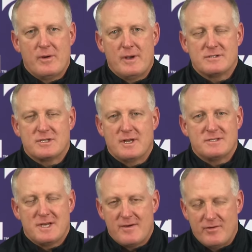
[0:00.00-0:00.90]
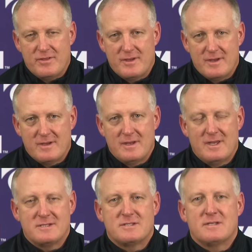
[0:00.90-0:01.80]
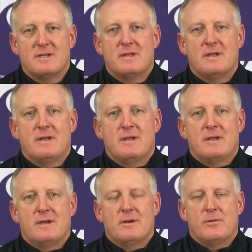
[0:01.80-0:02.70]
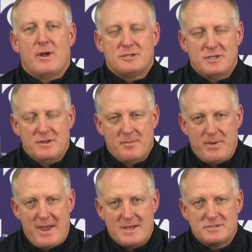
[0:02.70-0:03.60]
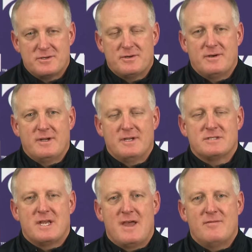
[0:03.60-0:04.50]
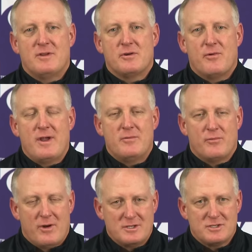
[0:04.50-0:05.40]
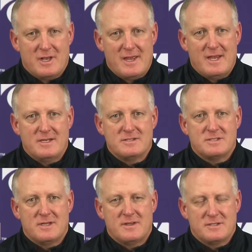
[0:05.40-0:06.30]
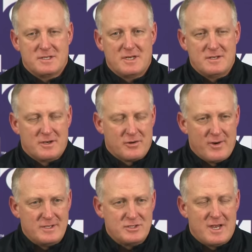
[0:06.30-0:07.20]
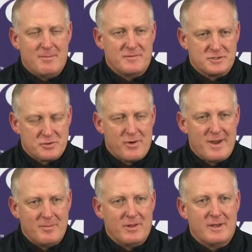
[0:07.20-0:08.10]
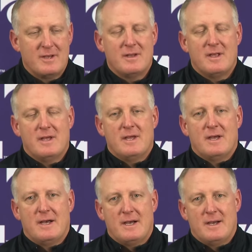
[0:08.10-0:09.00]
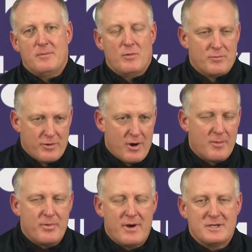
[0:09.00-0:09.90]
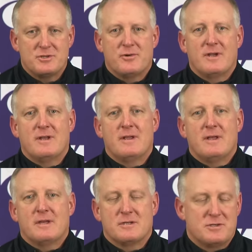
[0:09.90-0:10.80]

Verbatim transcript: it's it's everything. It's rushing the passer. It's having great rush lanes, and this kid did a great job of scrambling um, when we are pressuring because